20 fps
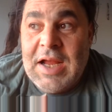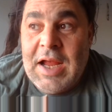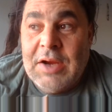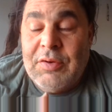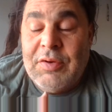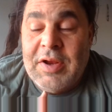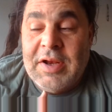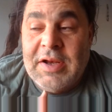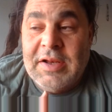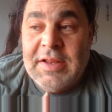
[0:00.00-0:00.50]

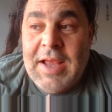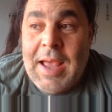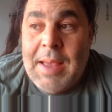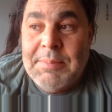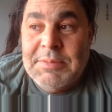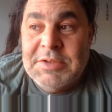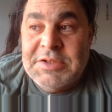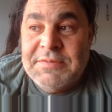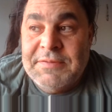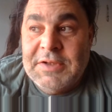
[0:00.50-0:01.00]
and created the
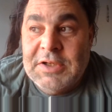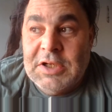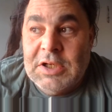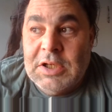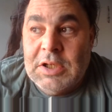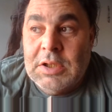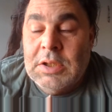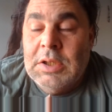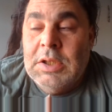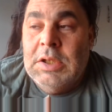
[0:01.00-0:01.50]

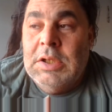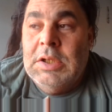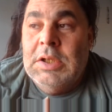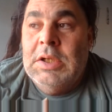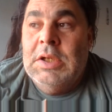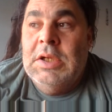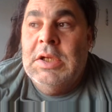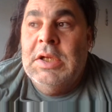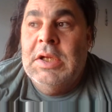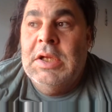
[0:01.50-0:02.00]
atmosphere,
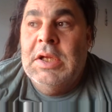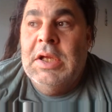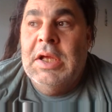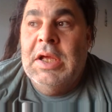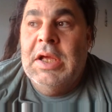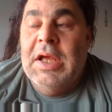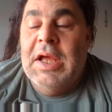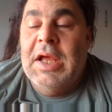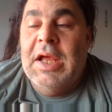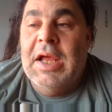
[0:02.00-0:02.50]

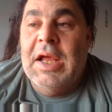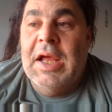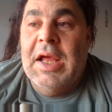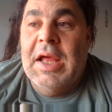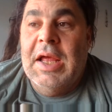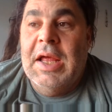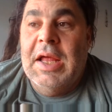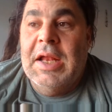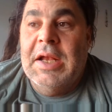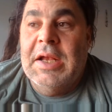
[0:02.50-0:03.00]

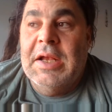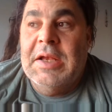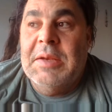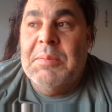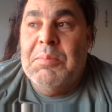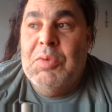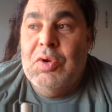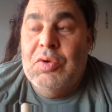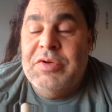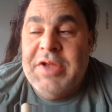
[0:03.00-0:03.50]

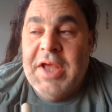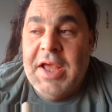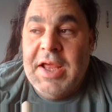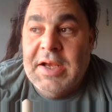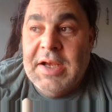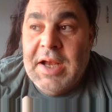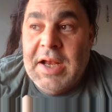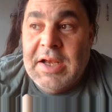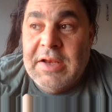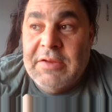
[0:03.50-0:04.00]
and
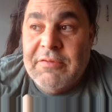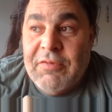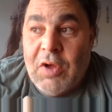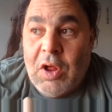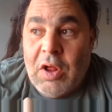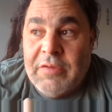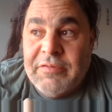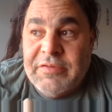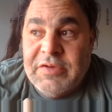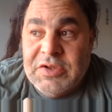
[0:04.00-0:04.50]
mutated and
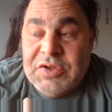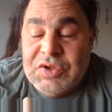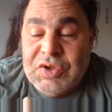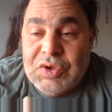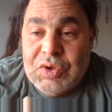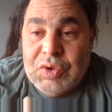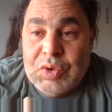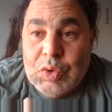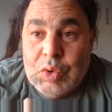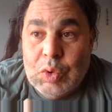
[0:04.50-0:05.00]
evolved
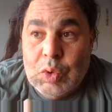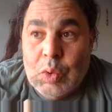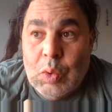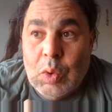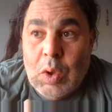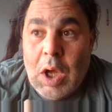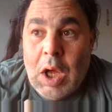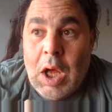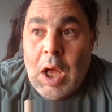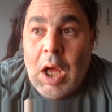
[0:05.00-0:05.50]

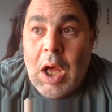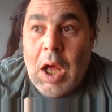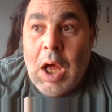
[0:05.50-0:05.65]
into